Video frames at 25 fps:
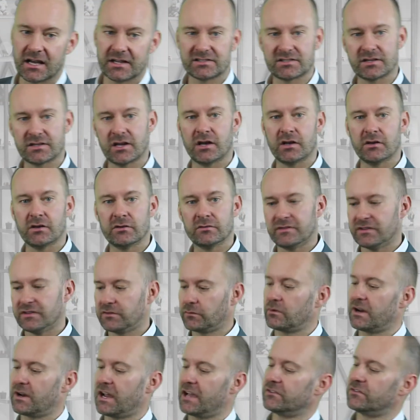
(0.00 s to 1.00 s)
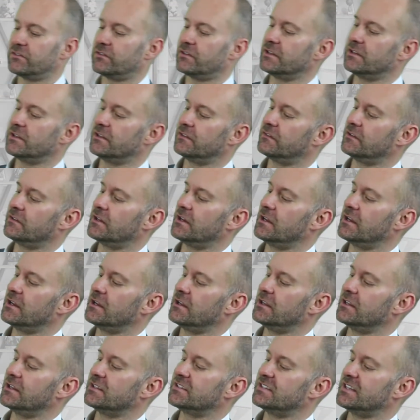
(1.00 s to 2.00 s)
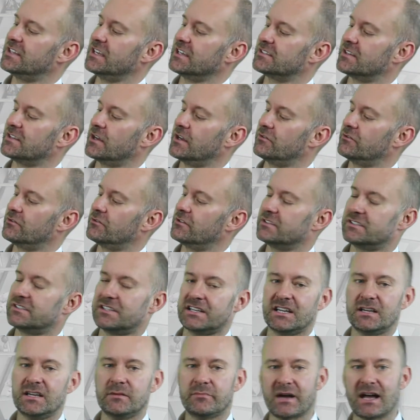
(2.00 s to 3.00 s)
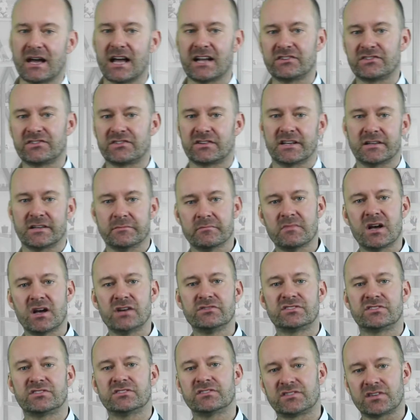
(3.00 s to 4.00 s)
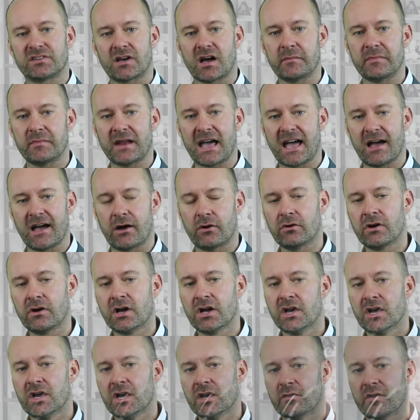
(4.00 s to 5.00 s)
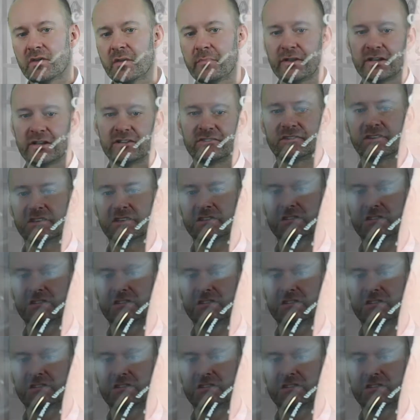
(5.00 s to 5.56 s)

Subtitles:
So this one actually is a 600D, but actually most of the time now we're purchasing a